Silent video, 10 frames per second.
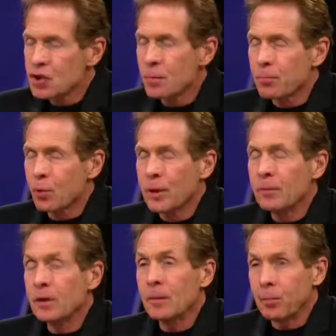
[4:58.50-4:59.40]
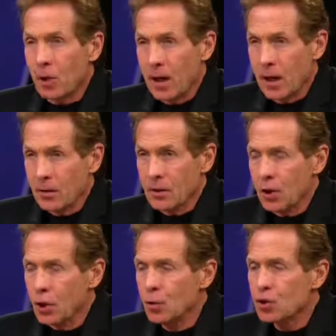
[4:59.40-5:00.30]
supremely proud,
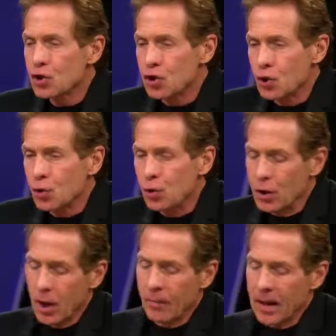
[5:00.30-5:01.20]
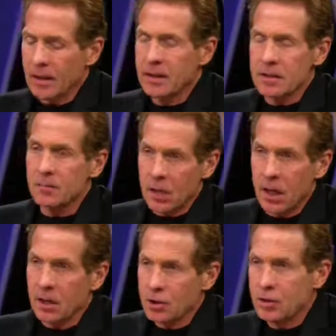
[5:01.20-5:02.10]
who stewed about his
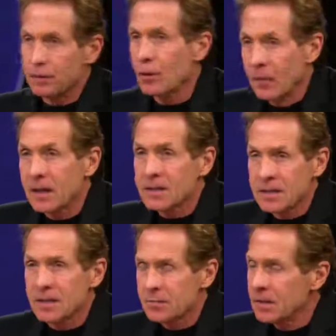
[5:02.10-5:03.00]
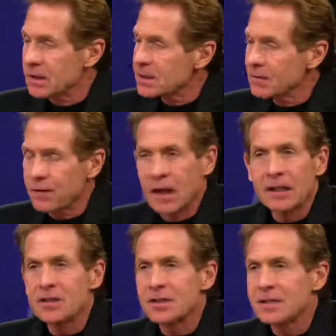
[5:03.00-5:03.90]
apology for about 6 months and finally